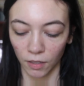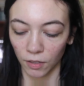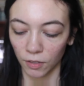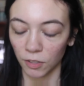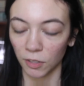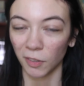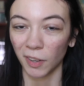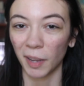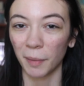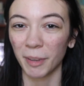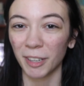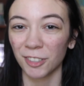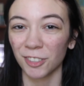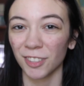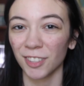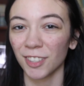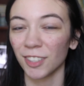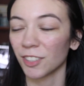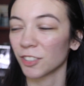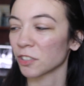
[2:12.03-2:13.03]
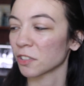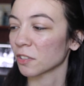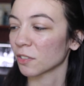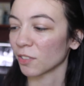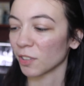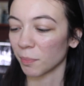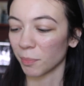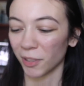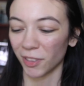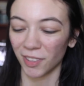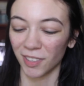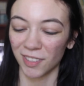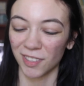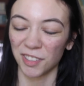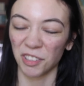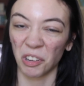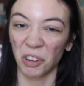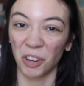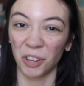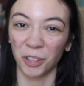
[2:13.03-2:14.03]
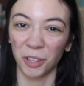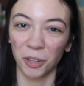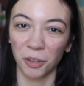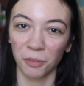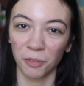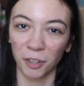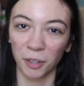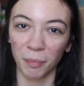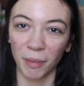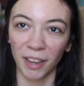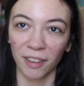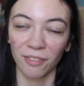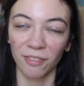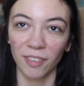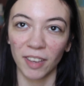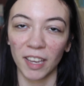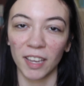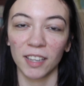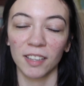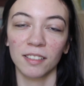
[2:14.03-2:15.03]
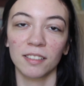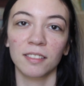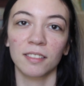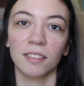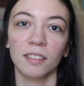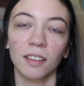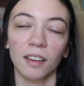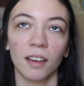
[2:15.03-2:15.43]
So I'm actually just going to put this all over my face.